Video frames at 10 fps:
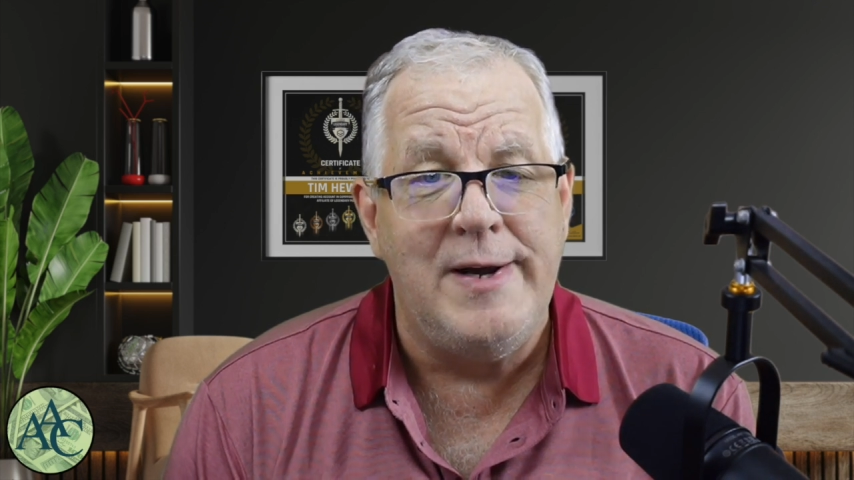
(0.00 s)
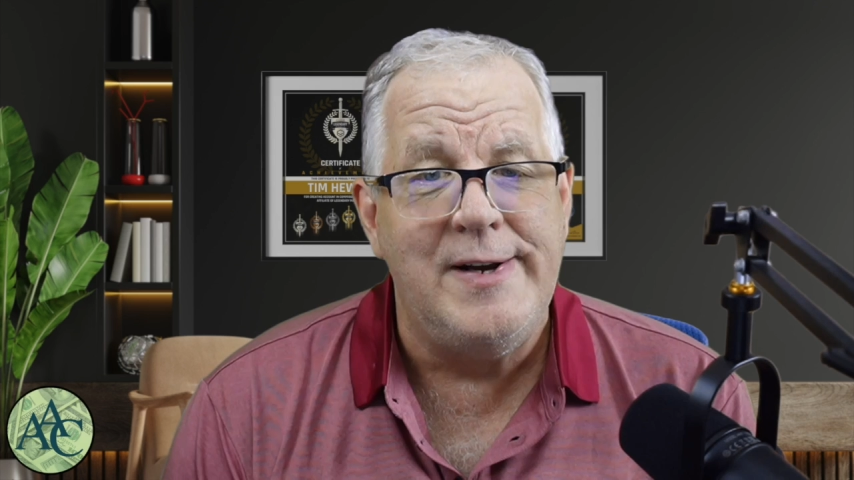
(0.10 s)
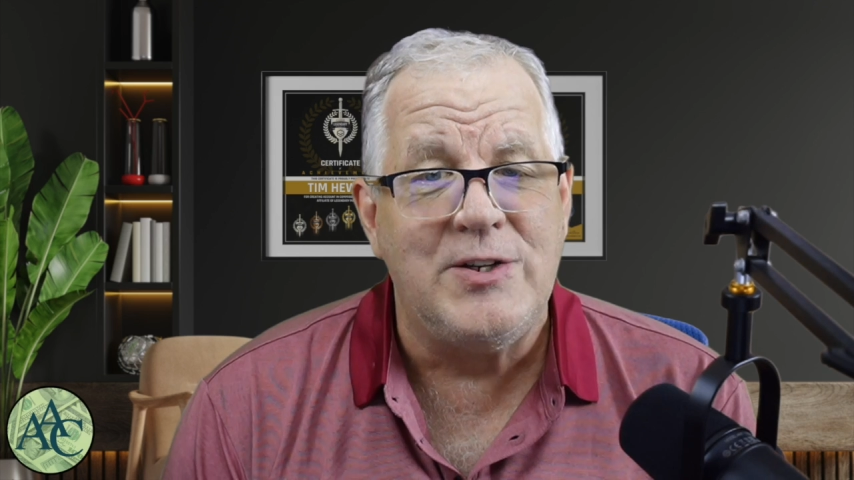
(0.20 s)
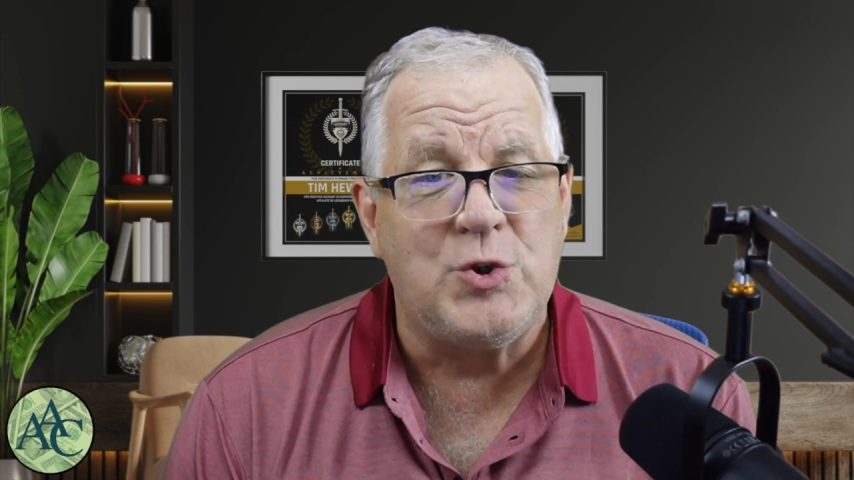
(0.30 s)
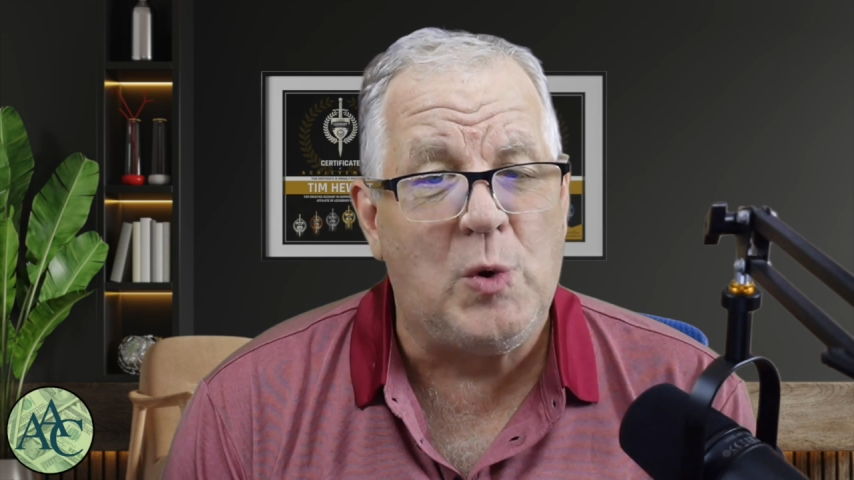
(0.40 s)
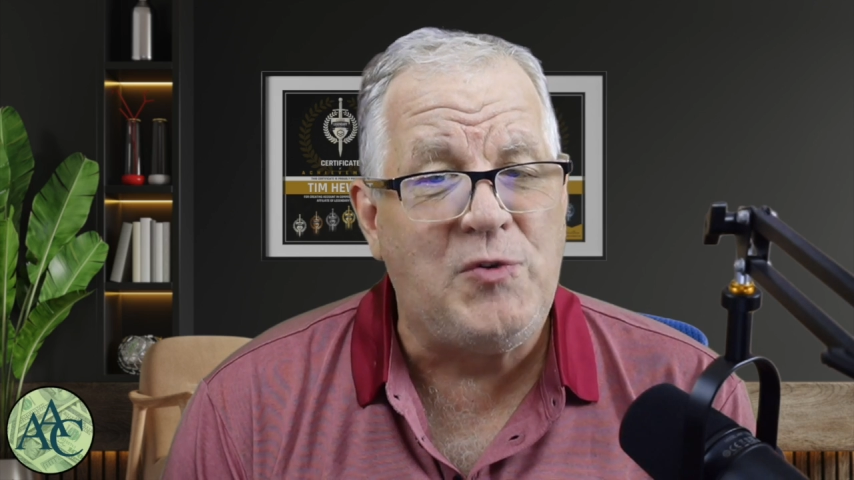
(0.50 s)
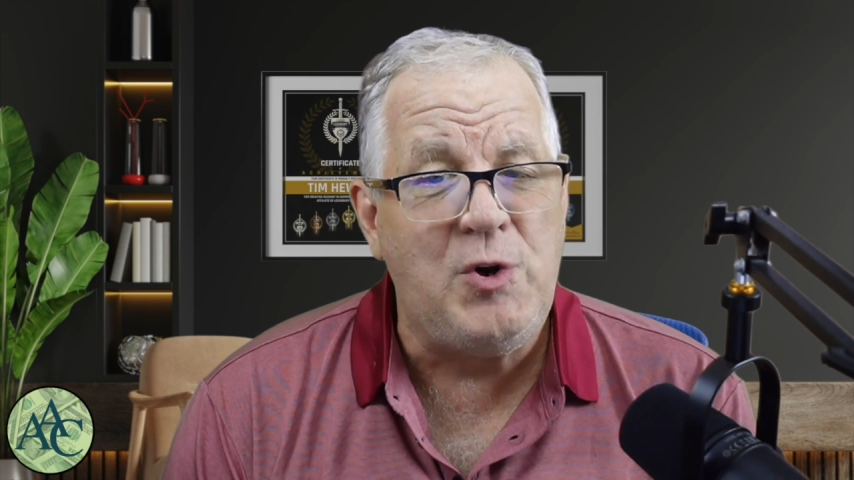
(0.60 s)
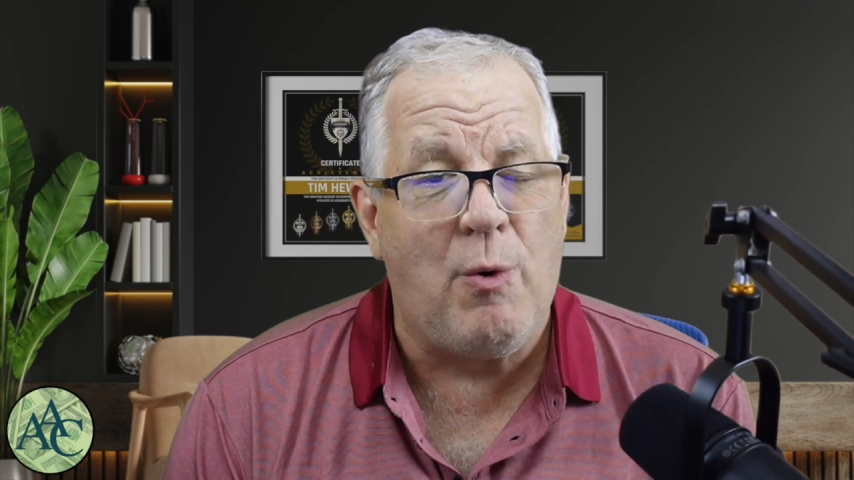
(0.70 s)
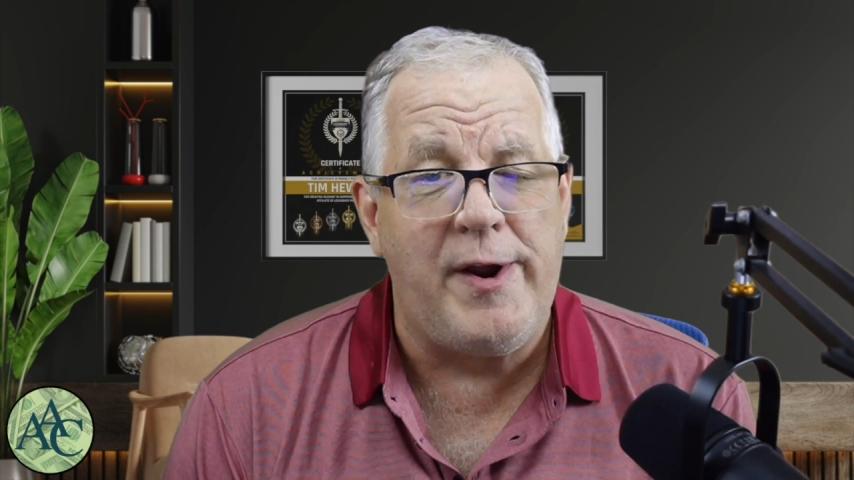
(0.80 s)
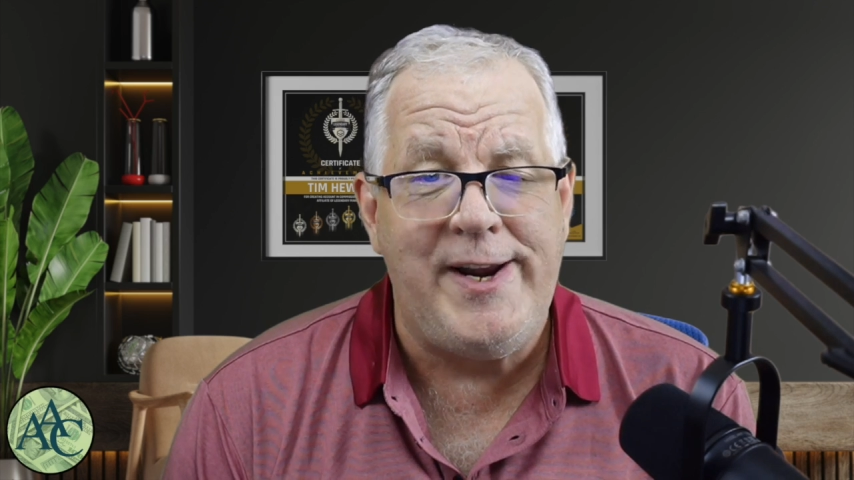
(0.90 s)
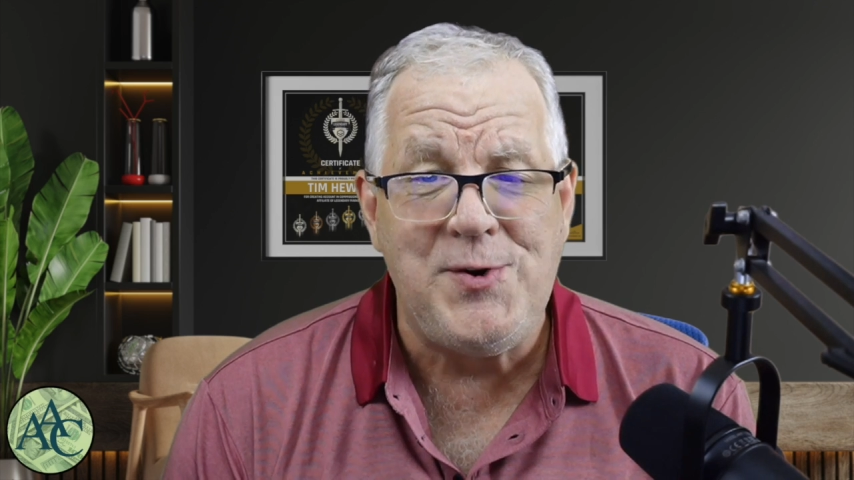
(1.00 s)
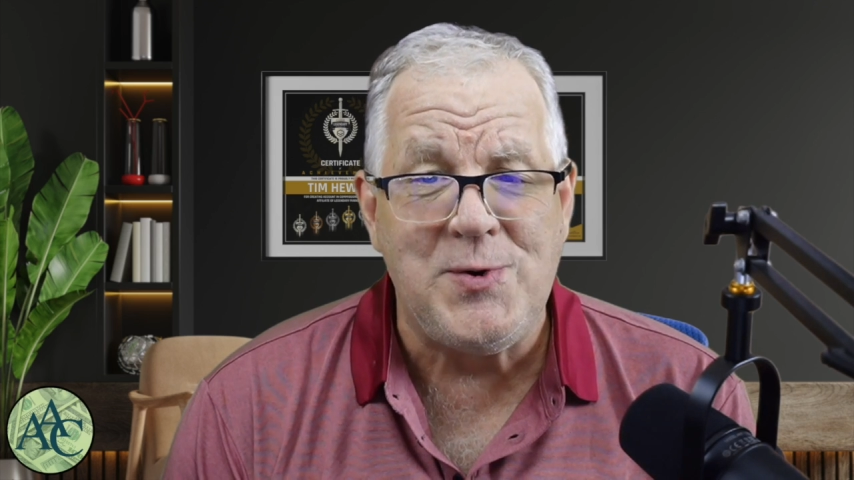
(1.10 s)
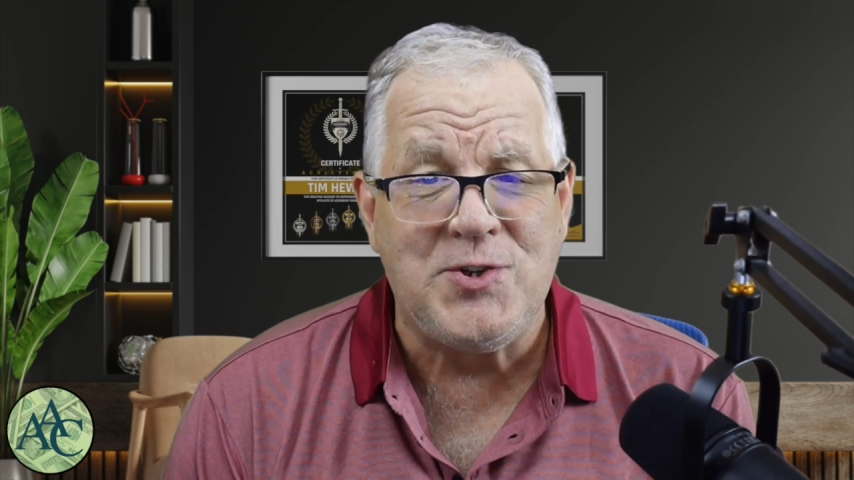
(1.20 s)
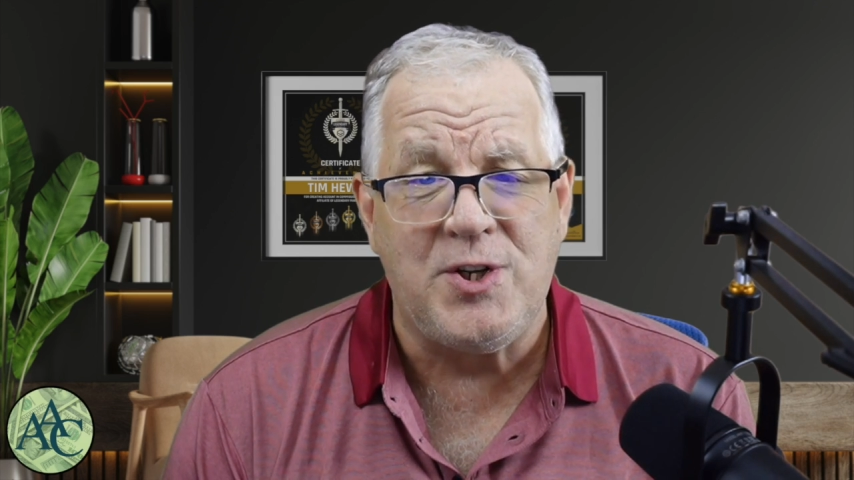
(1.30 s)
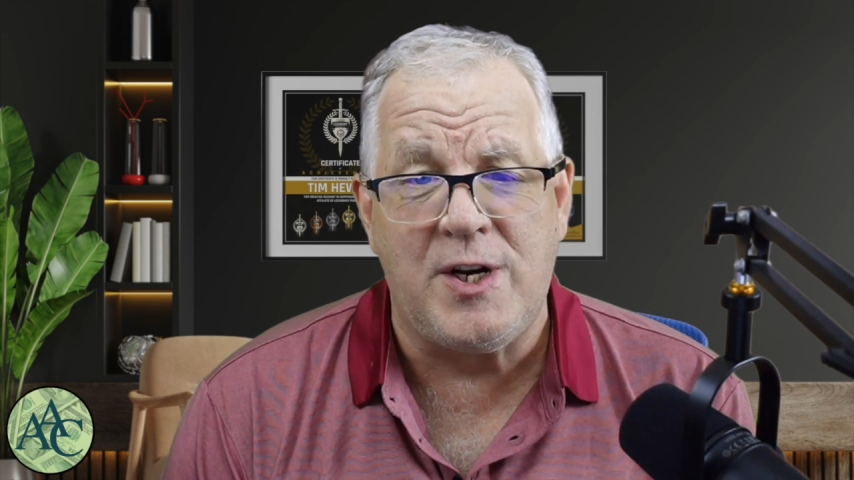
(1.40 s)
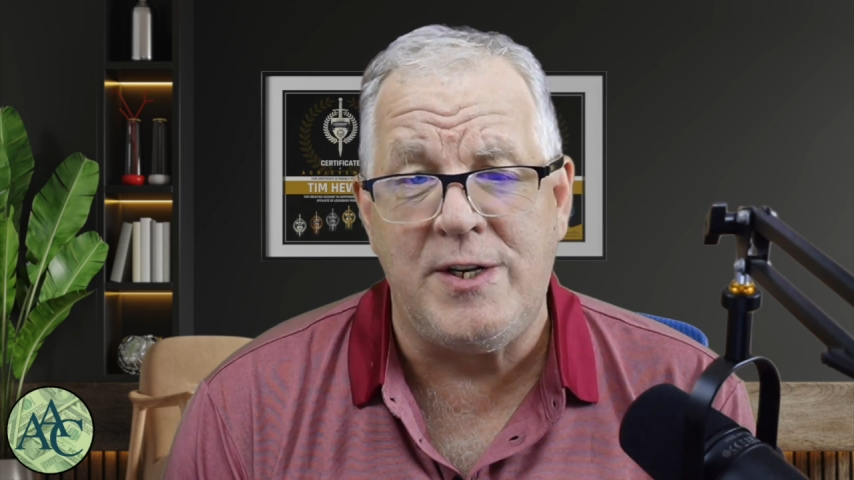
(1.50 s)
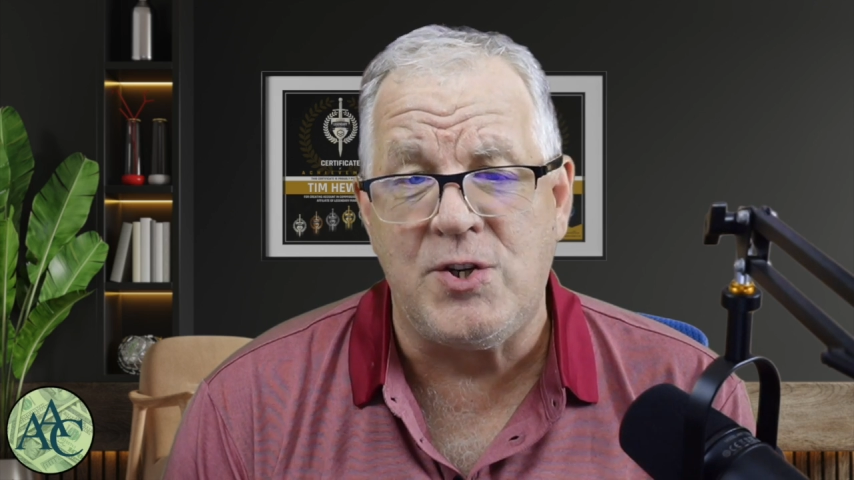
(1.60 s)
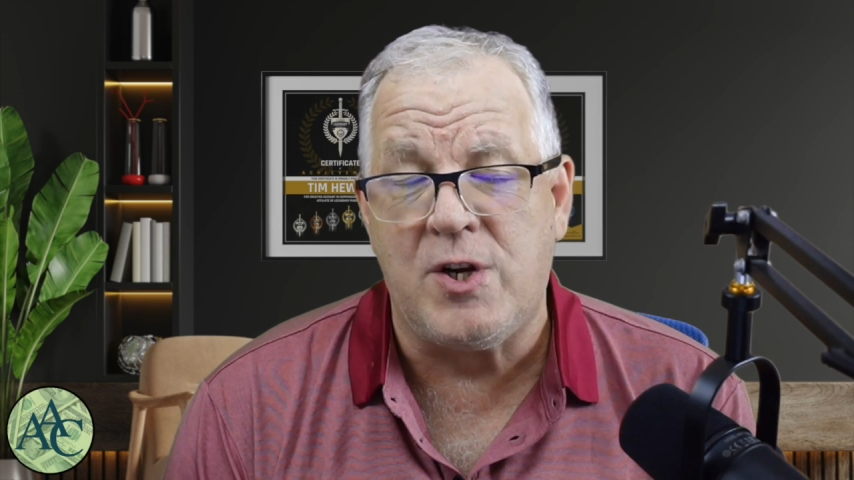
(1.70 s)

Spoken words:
so if you are interested in this